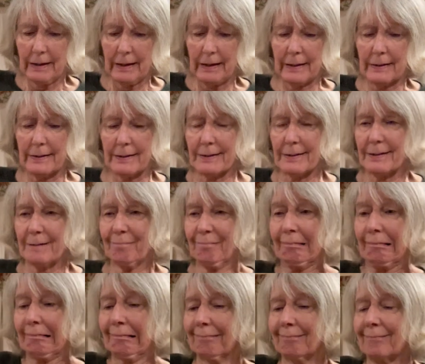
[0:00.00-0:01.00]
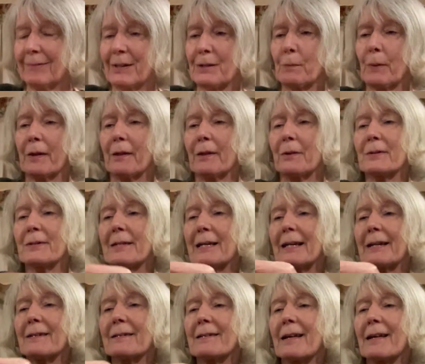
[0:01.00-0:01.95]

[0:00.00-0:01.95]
is just one of those things.